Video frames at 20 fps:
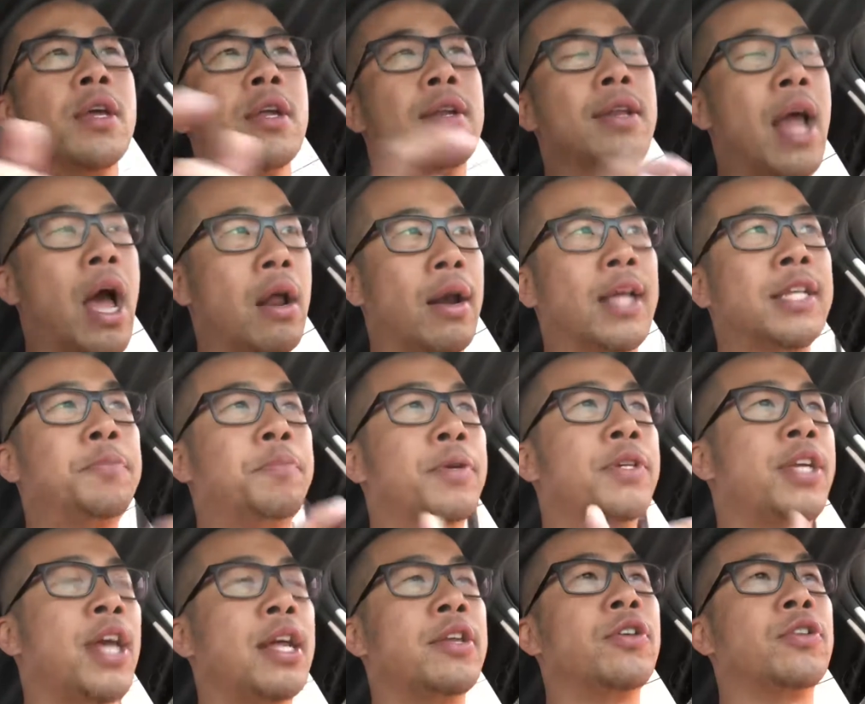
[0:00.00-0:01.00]
Now let's
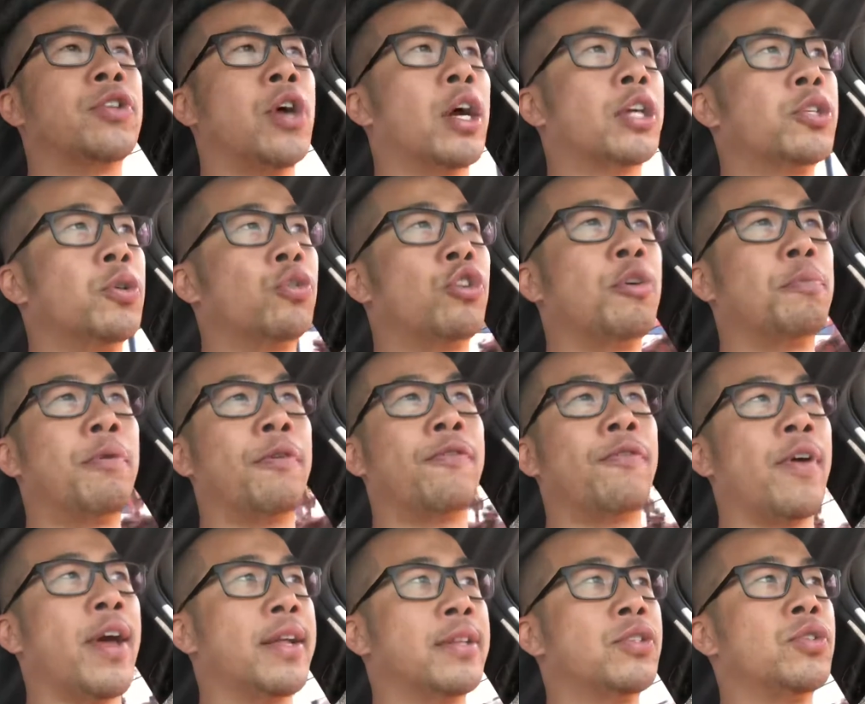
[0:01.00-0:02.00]
pretend you talk to a group of
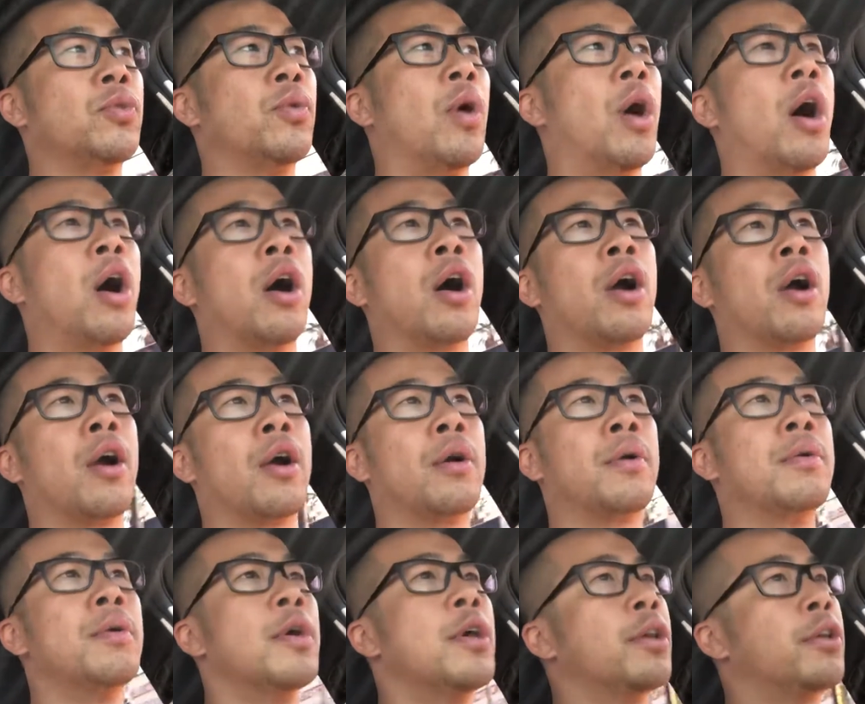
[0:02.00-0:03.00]
friends who are,
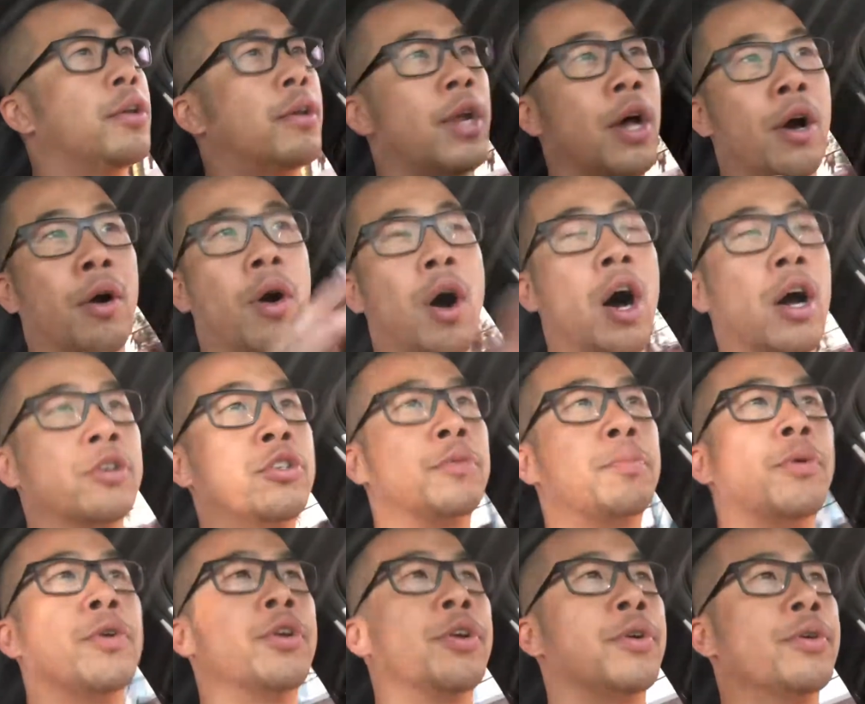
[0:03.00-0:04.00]
you know,
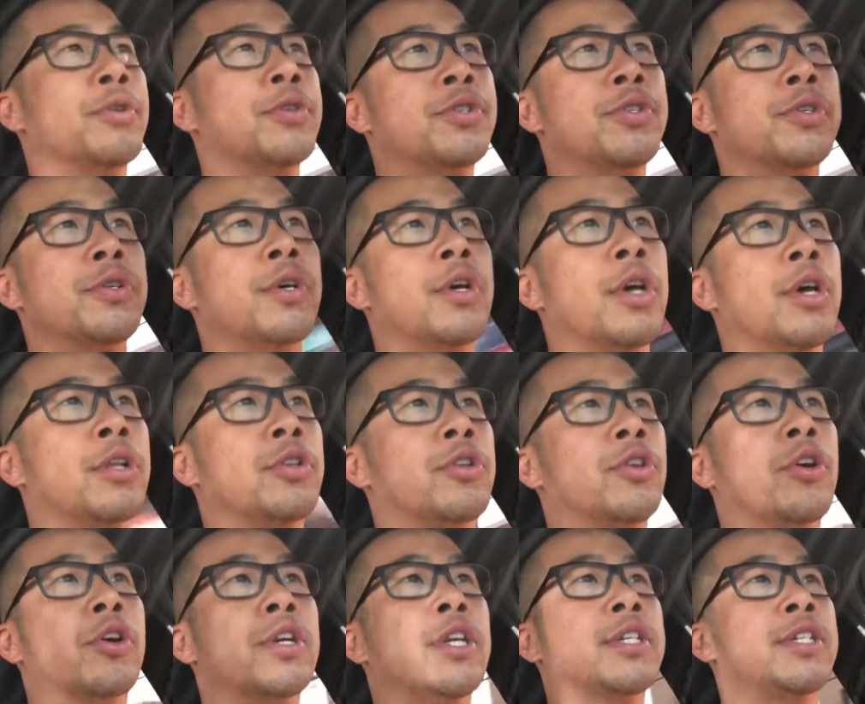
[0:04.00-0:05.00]
entrepreneurs
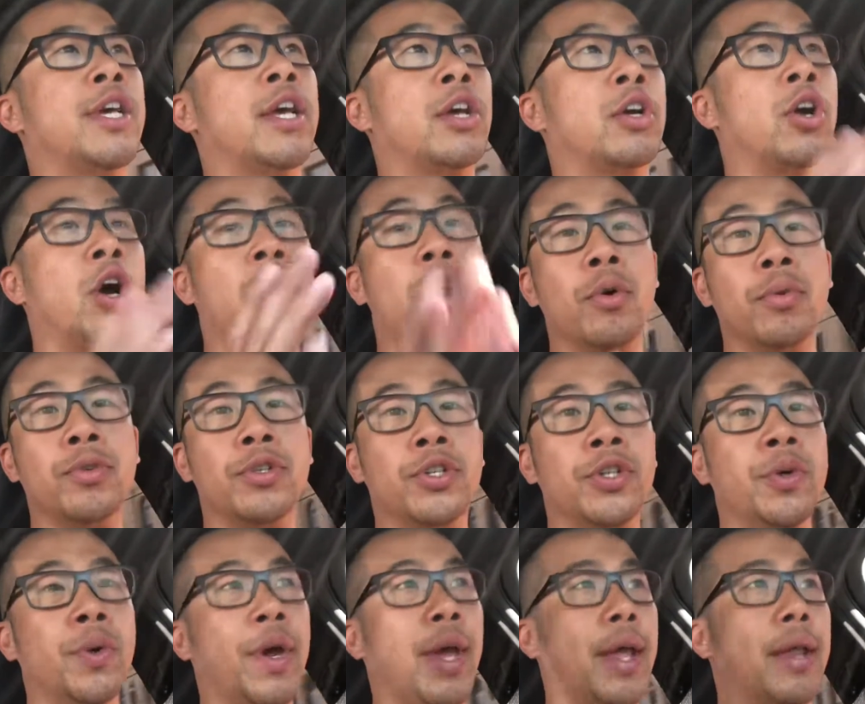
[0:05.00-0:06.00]
they're going to say, go and
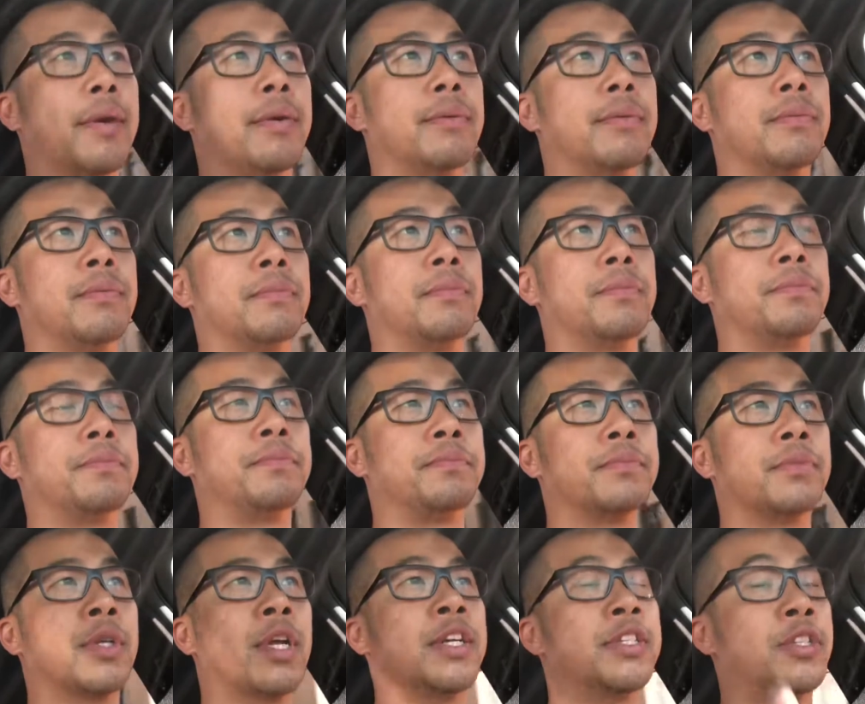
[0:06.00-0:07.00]
do it
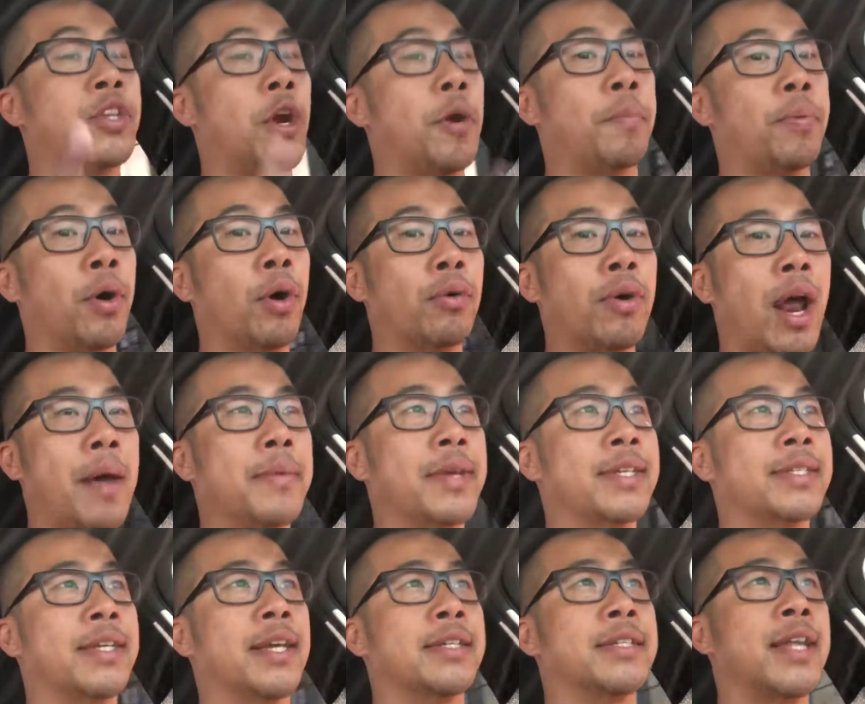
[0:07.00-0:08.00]
because their programming
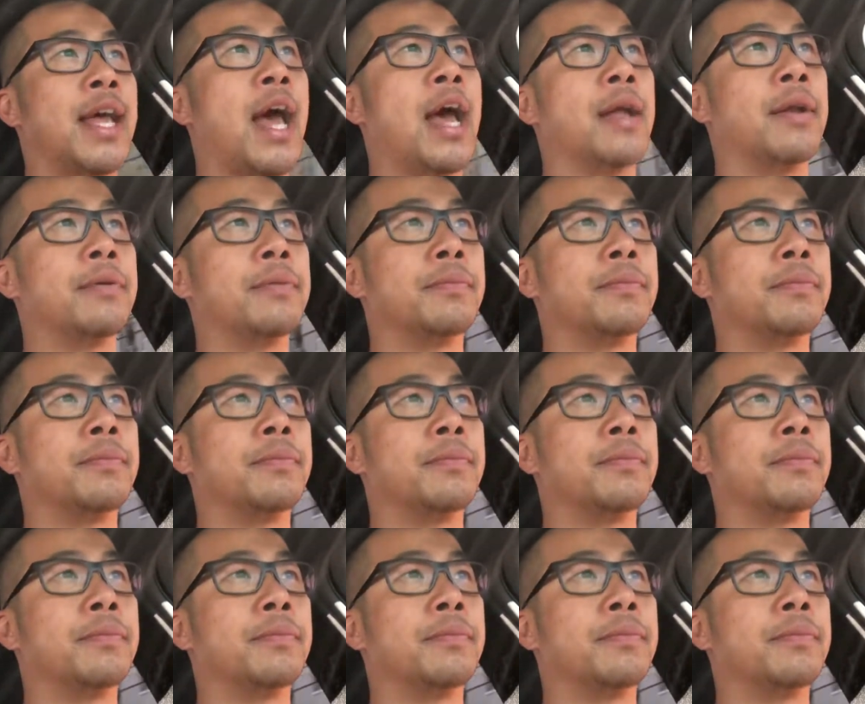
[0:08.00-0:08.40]
says that.